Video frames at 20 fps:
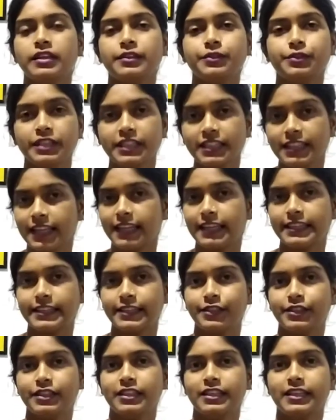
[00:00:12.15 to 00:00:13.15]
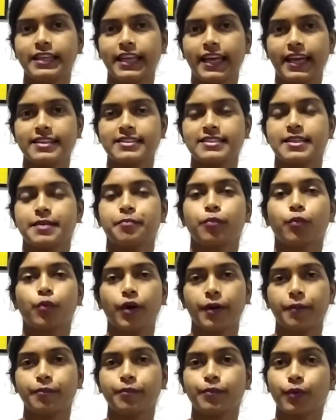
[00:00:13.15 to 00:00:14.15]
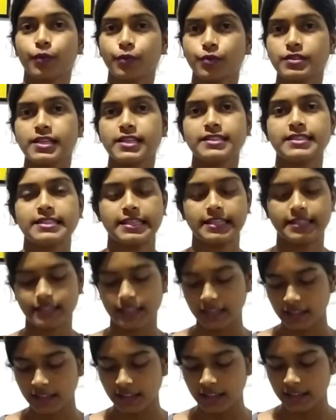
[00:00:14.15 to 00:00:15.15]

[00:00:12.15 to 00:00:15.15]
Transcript: read a literary text, a poem, prose, etc.